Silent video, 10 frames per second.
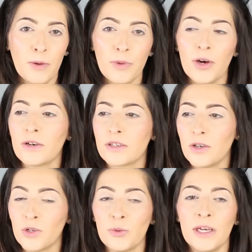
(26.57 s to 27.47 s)
on
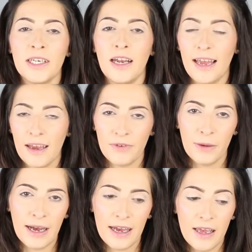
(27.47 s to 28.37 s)
blogs, on Twitter, like
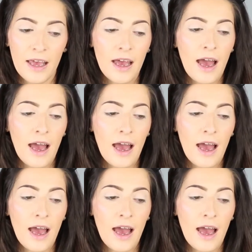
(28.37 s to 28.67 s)
everywhere.